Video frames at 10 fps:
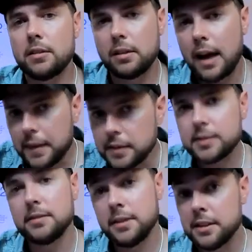and a lot of
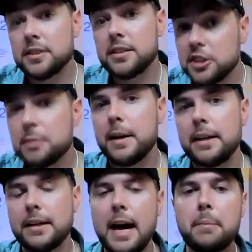this the decision
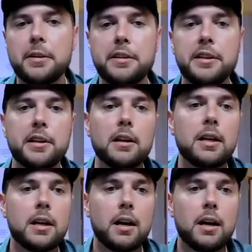making happening here.